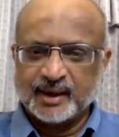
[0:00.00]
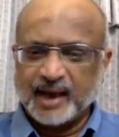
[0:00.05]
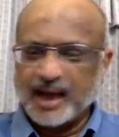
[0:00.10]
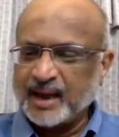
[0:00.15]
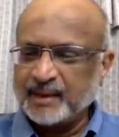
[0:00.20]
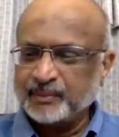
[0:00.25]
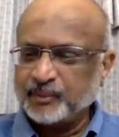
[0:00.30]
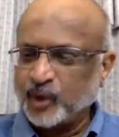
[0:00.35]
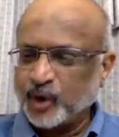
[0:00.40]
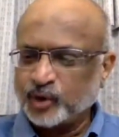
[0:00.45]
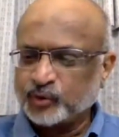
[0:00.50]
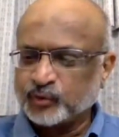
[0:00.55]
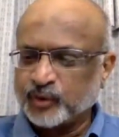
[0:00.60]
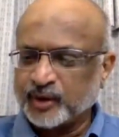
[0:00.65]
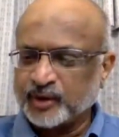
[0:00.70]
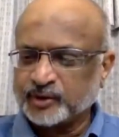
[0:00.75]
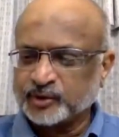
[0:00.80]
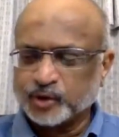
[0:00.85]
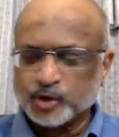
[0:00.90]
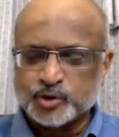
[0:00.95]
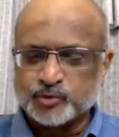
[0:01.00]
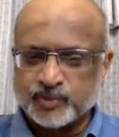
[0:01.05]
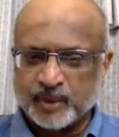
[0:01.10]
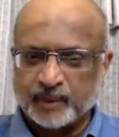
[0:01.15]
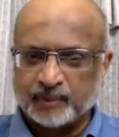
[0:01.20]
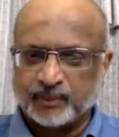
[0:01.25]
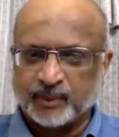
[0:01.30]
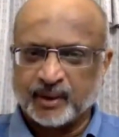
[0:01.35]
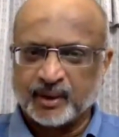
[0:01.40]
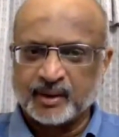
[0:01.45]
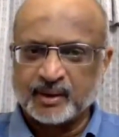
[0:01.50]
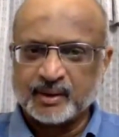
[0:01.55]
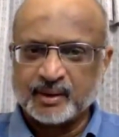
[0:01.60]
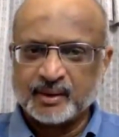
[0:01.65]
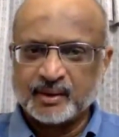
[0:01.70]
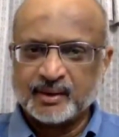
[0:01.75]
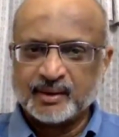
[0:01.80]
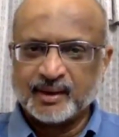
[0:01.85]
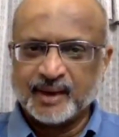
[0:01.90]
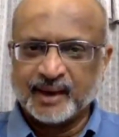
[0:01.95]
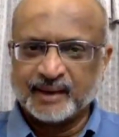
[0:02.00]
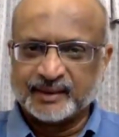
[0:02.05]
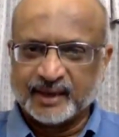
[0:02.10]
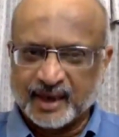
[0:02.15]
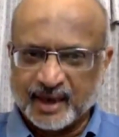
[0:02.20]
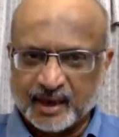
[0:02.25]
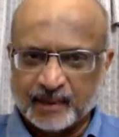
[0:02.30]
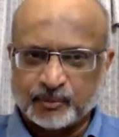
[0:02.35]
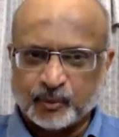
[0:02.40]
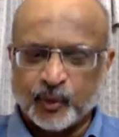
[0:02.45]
I am not one of those people, and there are